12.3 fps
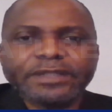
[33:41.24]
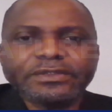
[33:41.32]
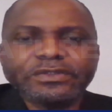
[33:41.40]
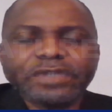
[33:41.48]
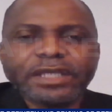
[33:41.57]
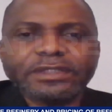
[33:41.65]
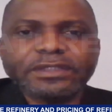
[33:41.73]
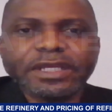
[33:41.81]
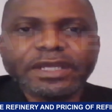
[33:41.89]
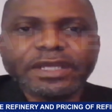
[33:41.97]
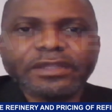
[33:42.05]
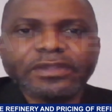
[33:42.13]
And
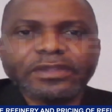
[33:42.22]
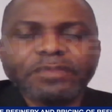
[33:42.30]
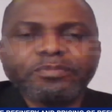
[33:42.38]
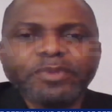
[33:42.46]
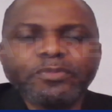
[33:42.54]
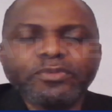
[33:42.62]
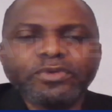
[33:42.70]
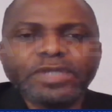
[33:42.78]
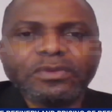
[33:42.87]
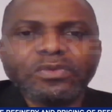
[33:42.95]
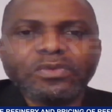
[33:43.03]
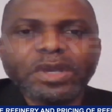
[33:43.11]
the people
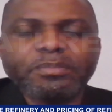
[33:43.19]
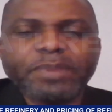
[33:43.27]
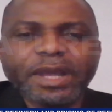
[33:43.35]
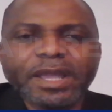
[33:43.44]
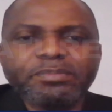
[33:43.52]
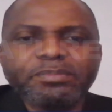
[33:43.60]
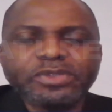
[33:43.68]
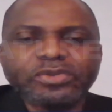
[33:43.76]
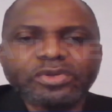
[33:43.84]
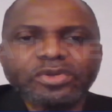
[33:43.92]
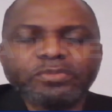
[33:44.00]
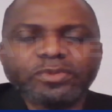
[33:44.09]
that we were buying
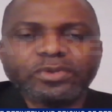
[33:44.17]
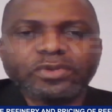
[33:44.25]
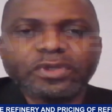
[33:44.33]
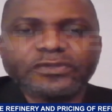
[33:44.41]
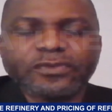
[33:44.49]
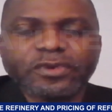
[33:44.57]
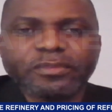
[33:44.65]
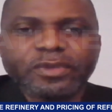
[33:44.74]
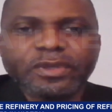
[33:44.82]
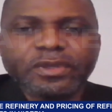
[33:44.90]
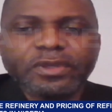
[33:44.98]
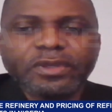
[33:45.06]
petroleum products from,
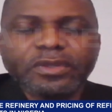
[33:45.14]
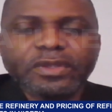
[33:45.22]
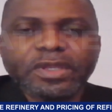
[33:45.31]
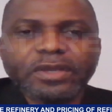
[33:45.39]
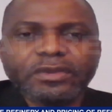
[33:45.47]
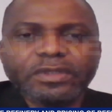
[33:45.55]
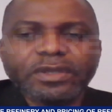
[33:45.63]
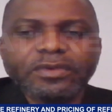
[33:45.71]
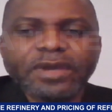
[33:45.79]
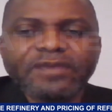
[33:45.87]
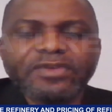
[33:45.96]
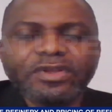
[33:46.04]
they
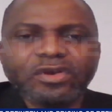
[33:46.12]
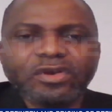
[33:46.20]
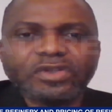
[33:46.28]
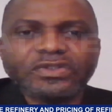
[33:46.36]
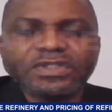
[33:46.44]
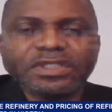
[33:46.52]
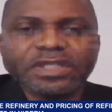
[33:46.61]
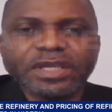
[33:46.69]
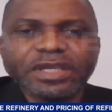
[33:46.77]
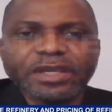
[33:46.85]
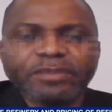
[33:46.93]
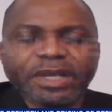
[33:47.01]
will have a loss in
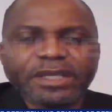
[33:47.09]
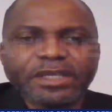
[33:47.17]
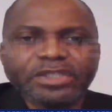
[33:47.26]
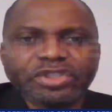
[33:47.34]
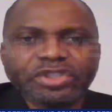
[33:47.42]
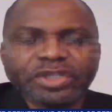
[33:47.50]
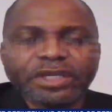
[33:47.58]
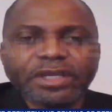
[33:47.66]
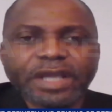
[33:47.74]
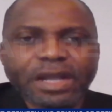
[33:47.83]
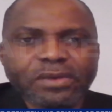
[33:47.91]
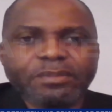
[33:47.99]
market
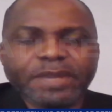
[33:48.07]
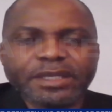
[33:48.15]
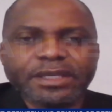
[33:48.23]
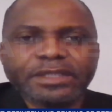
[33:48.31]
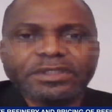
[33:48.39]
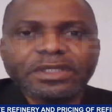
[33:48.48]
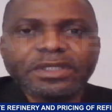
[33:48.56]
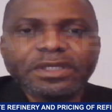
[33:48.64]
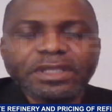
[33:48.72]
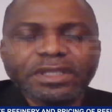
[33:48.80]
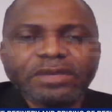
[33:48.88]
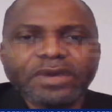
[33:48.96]
share. Our market,
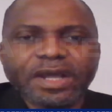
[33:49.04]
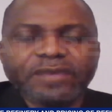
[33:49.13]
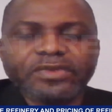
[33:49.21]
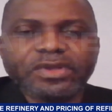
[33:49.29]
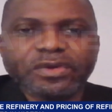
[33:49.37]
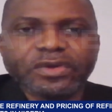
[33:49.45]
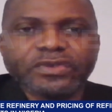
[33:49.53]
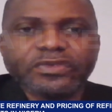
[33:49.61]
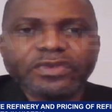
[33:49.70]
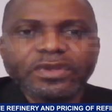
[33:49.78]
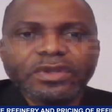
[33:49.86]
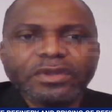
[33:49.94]
they will have a loss.